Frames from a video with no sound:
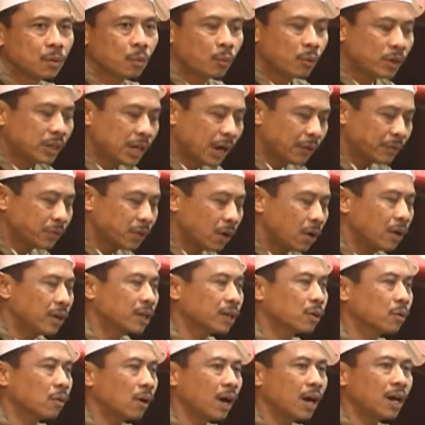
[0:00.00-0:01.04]
Without the Holy
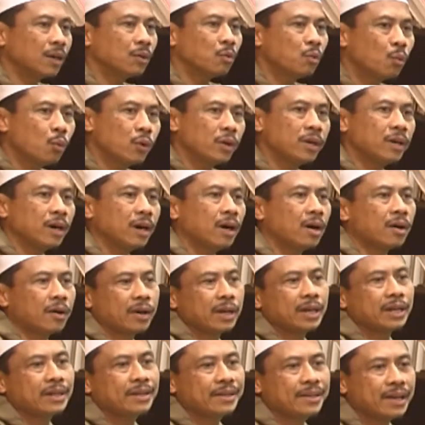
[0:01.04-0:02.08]
Quran, we are
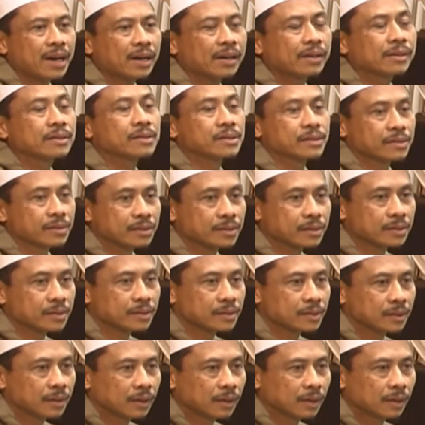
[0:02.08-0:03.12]
in darkness.